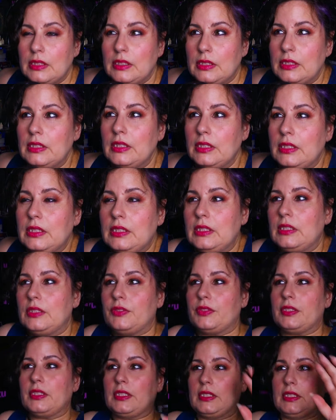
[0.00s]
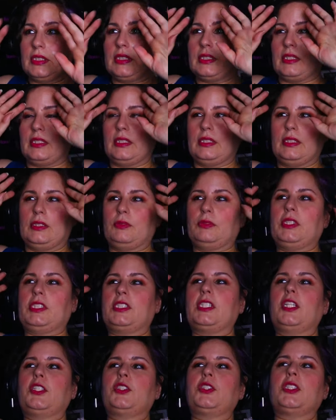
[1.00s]
They're gonna cut off her leg. Which
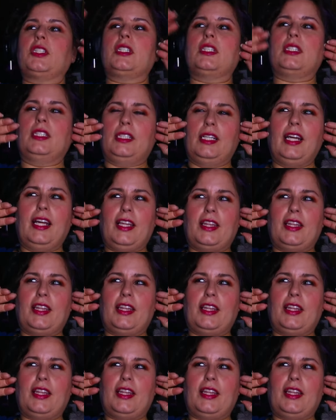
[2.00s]
they should.